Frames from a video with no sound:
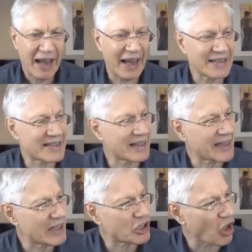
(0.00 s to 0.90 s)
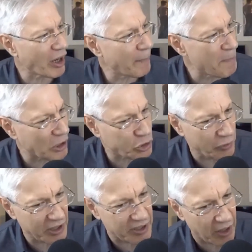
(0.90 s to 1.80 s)
is that they started
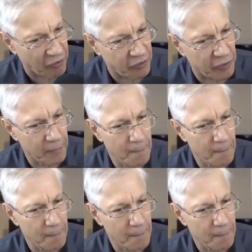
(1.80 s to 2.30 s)
measuring stuff.